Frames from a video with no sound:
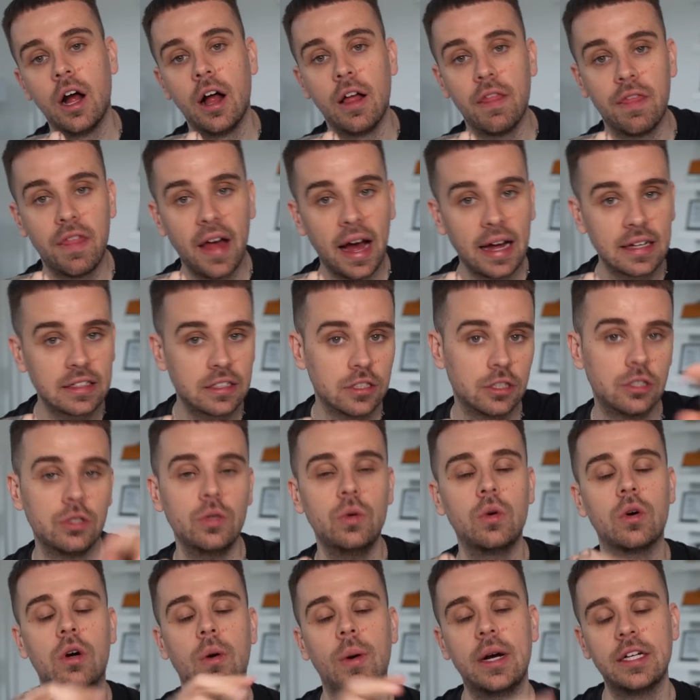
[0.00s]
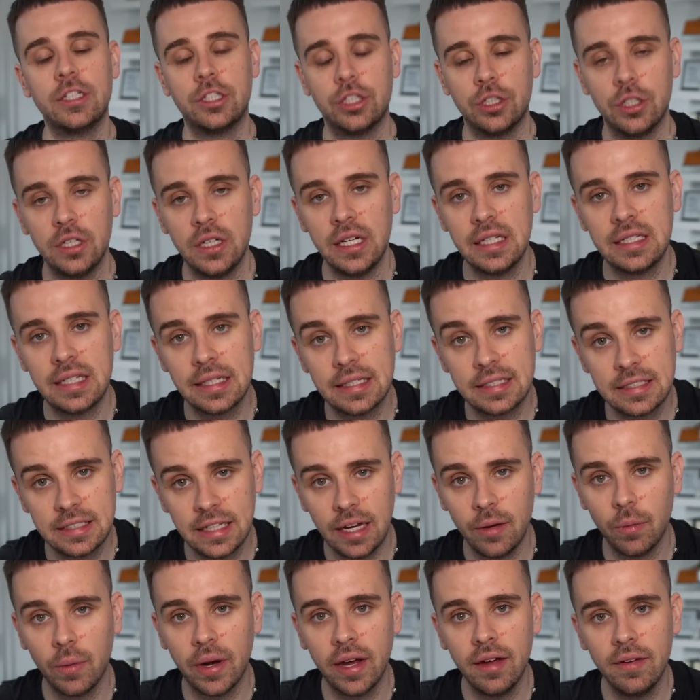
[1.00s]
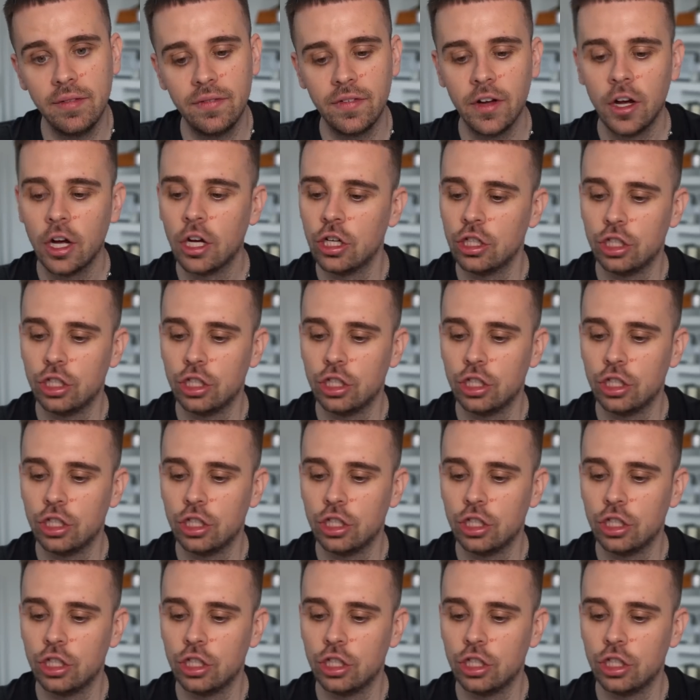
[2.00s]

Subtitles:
That's the sort of question you need to sit with,